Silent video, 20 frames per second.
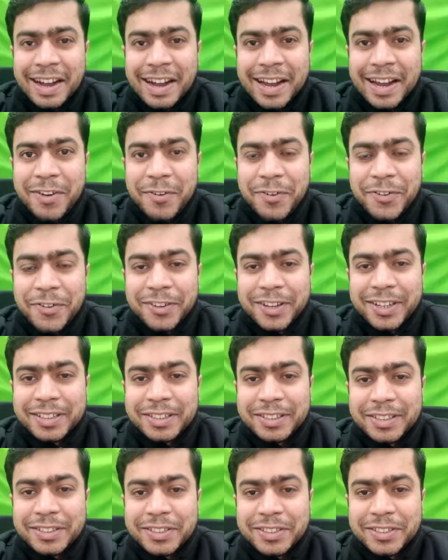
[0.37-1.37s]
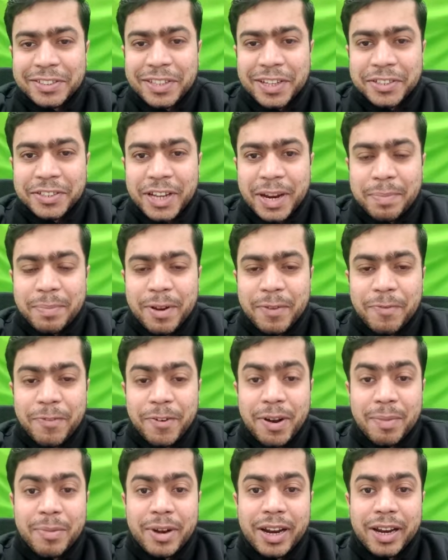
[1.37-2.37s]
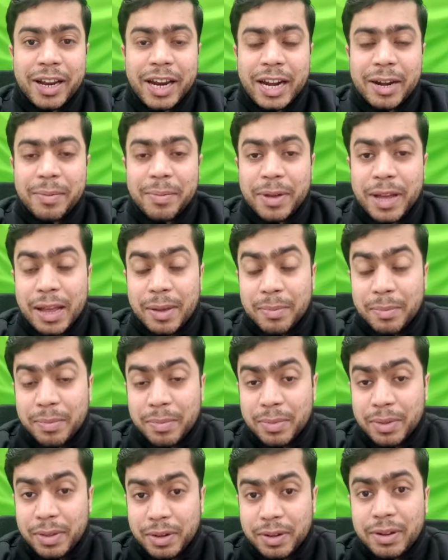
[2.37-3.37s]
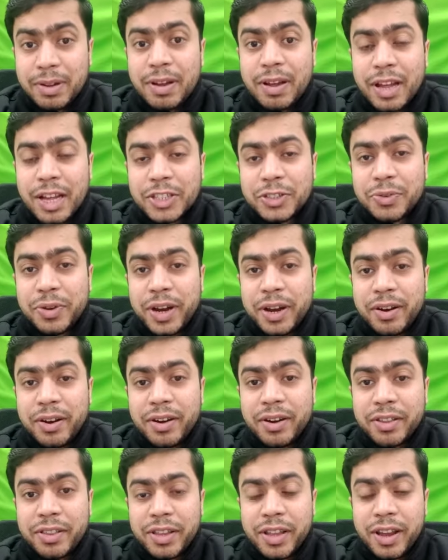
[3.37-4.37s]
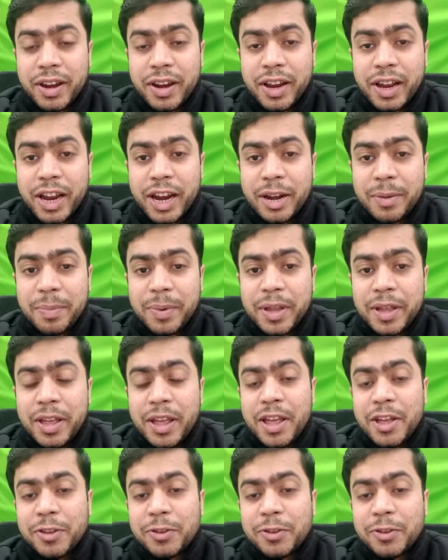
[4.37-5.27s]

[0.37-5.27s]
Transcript: Hi everyone, this is Yash Sharma from Unacademy. I am educator in the Unacademy.